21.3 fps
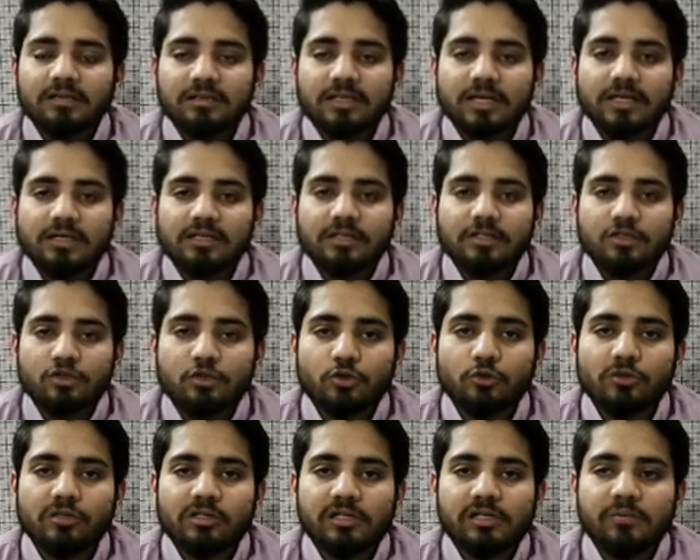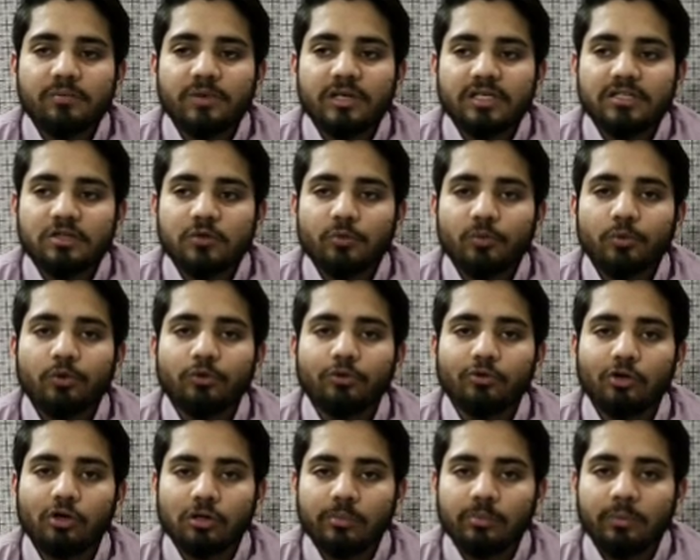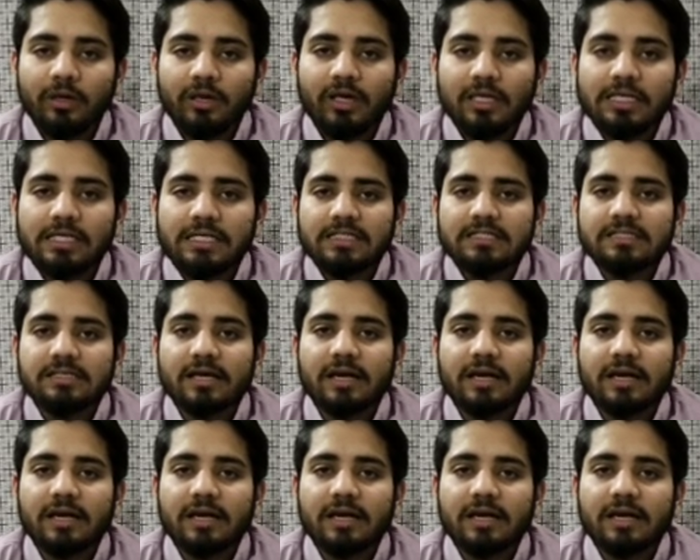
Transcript: that is totally based upon rock mechanics